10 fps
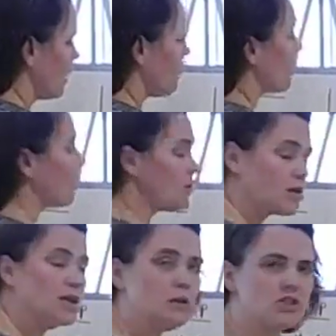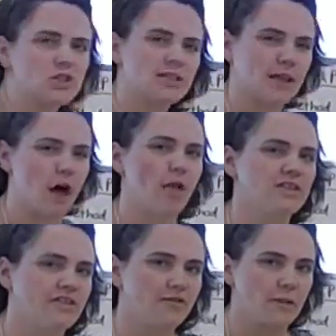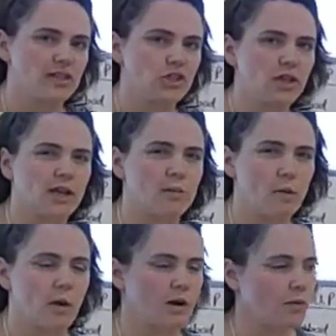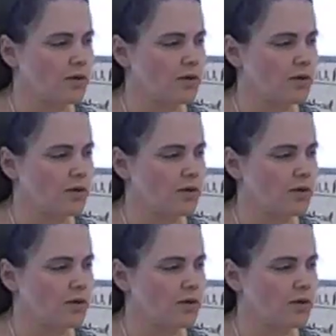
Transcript: But what you can do is you can take all this information you're getting bombarded with.